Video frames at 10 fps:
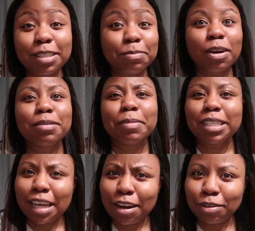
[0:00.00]
Subscribe to my
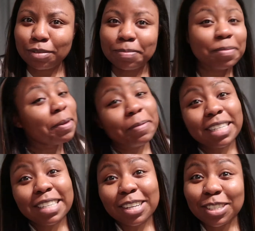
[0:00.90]
channel
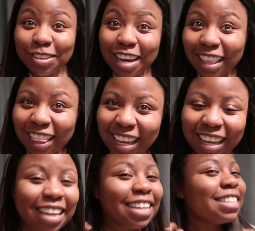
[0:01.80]
because it costs you nothing.
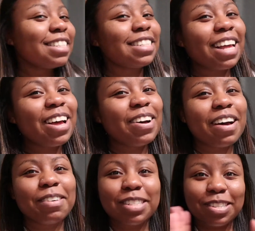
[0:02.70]
So
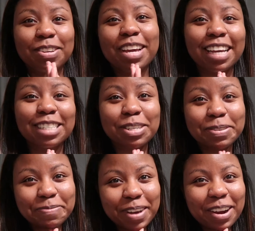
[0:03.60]
I will see you guys
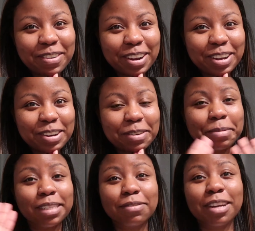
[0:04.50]
tomorrow.
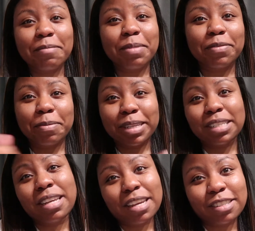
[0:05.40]
Please forgive me for
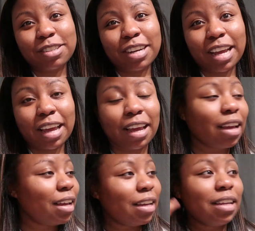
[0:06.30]
missing yesterday.
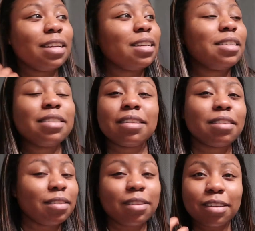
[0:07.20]

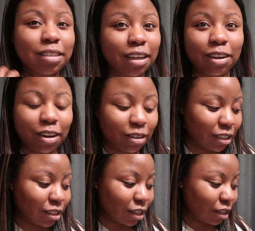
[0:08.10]
Y'all see how long
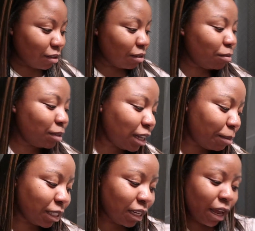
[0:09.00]
this took. What time
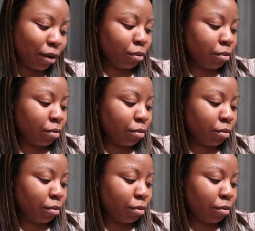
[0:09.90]
is it now?